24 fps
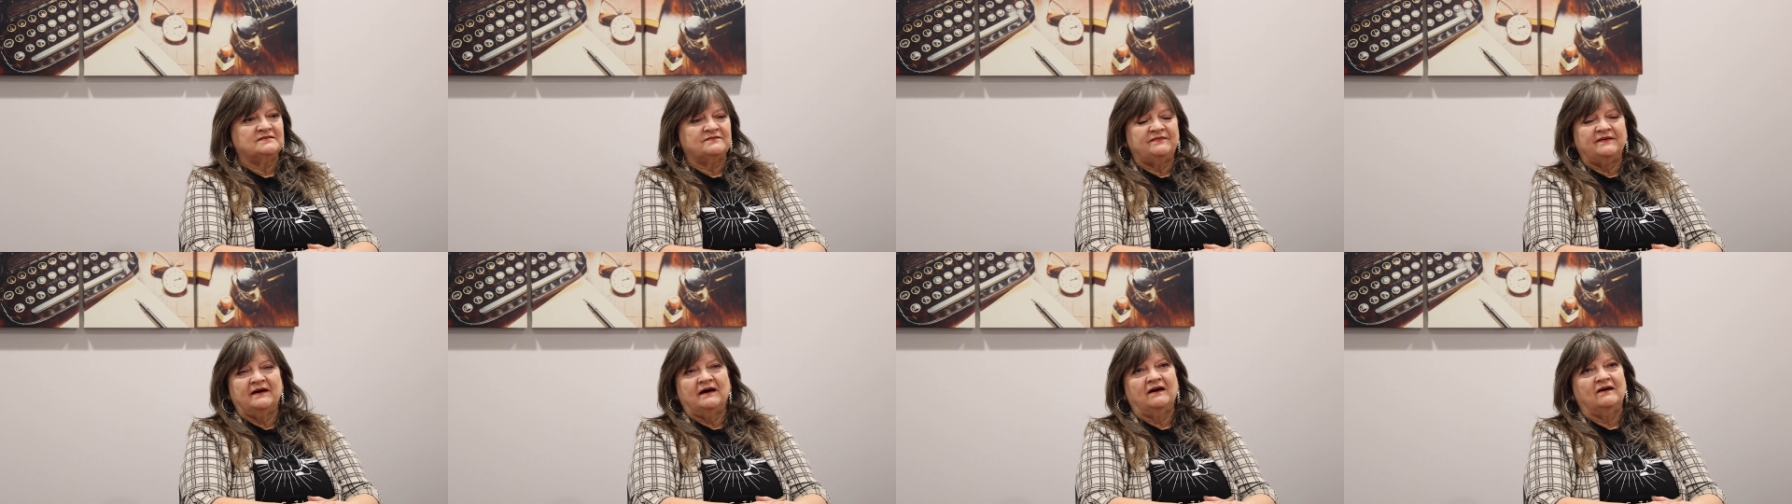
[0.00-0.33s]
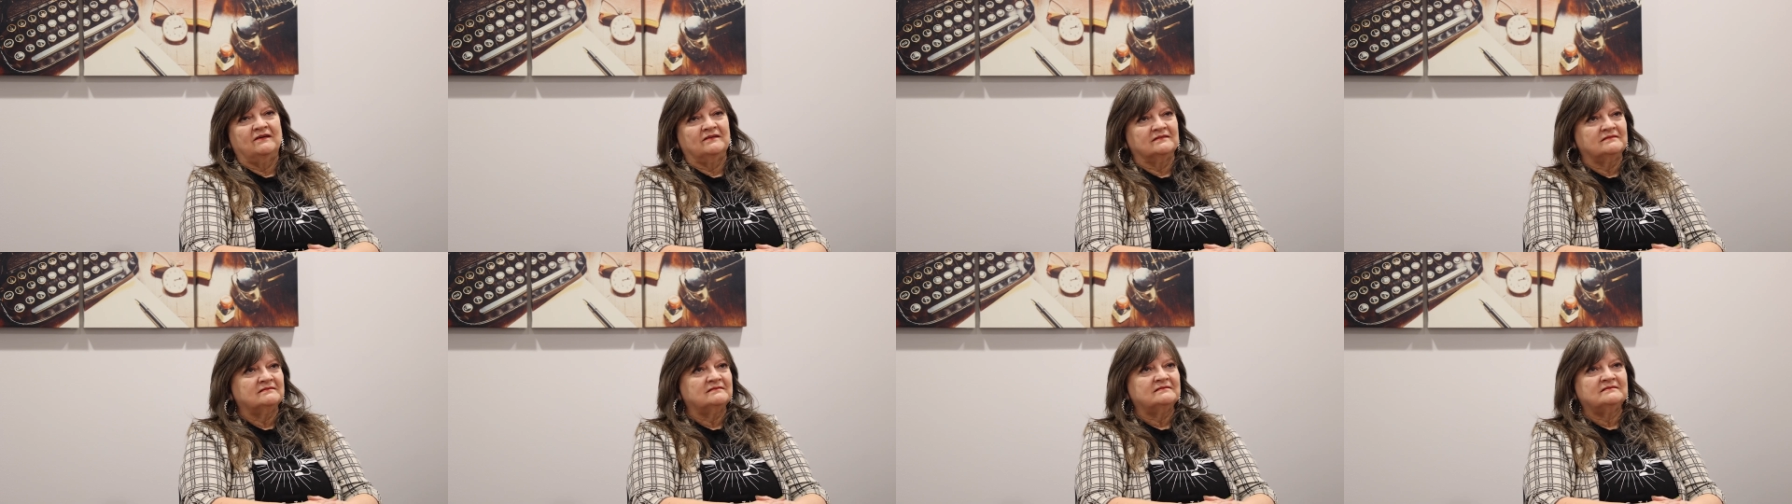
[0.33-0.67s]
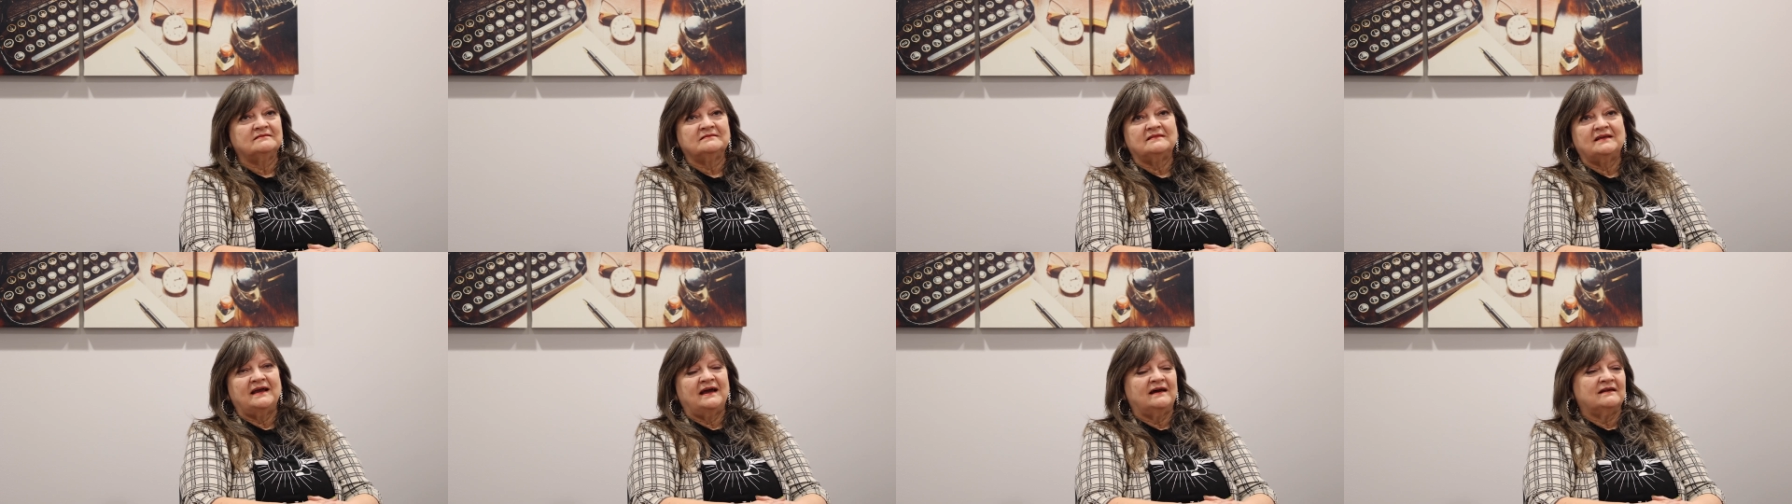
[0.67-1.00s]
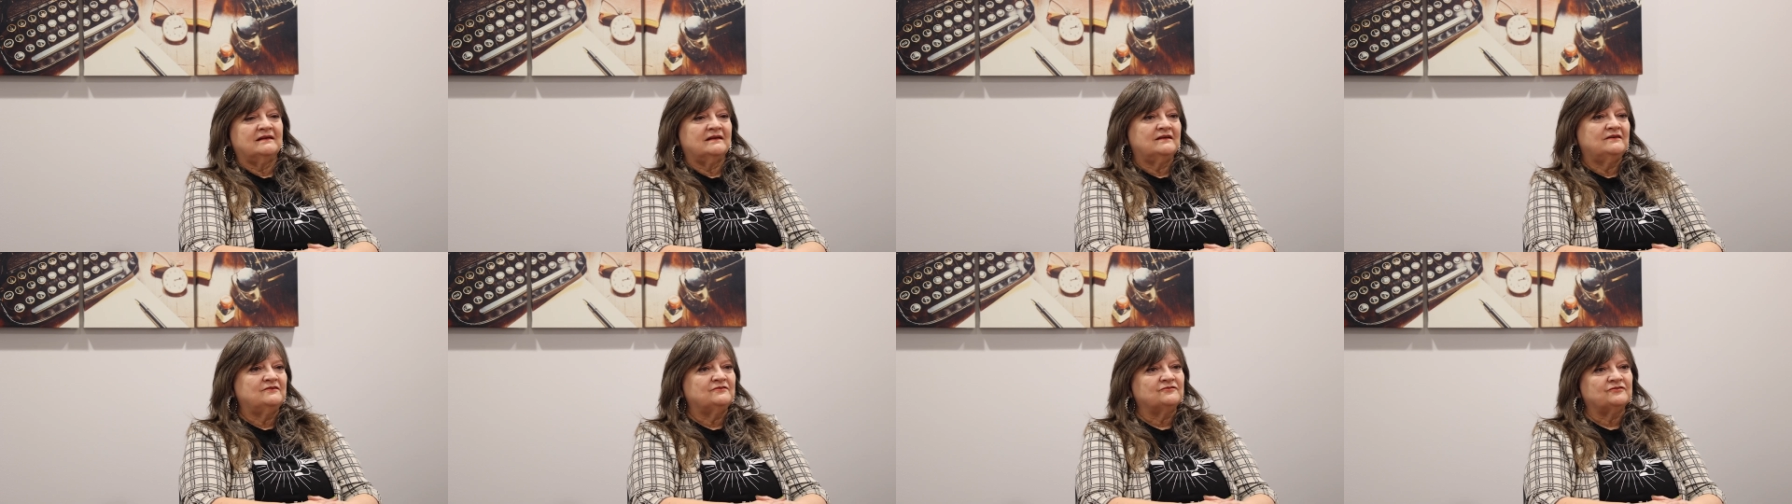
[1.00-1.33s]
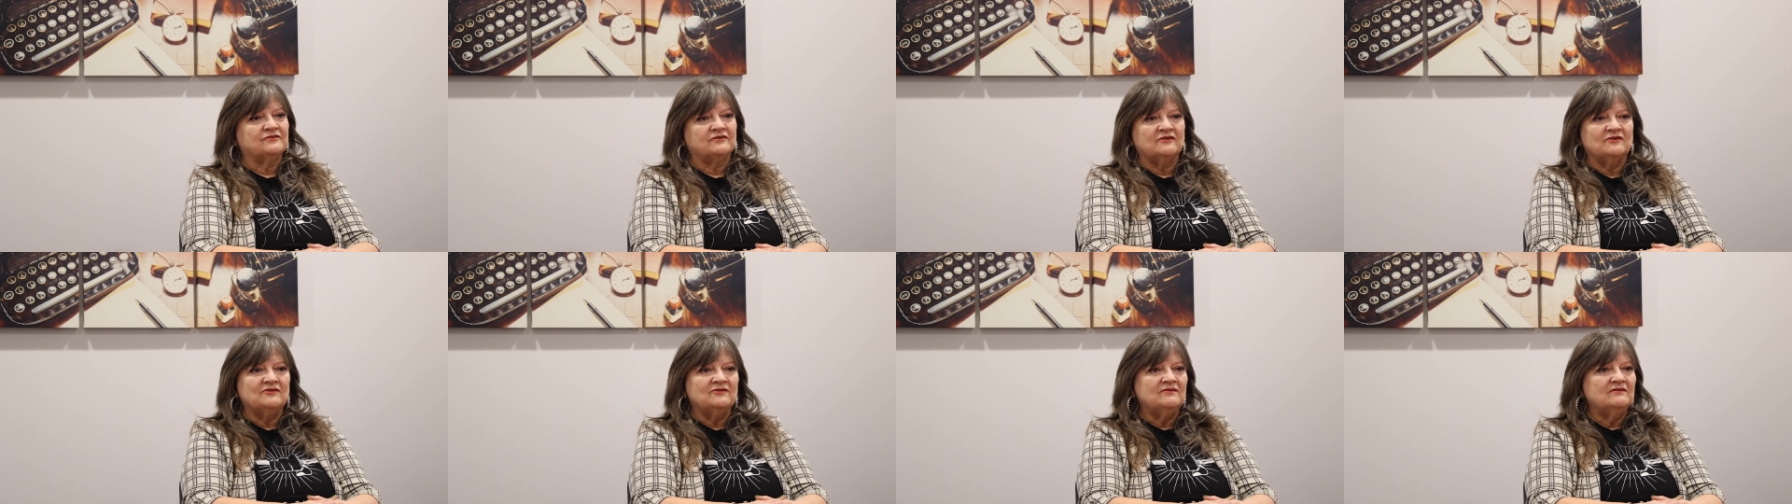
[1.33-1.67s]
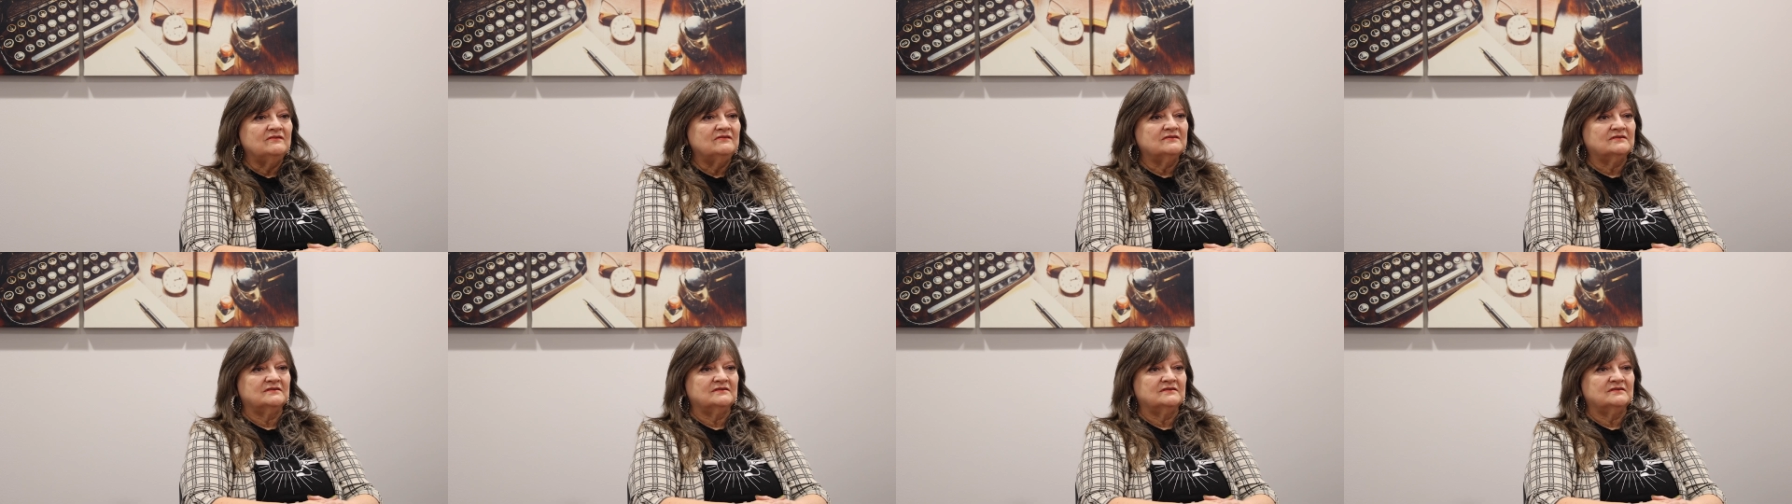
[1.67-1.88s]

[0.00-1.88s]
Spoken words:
felt out of control,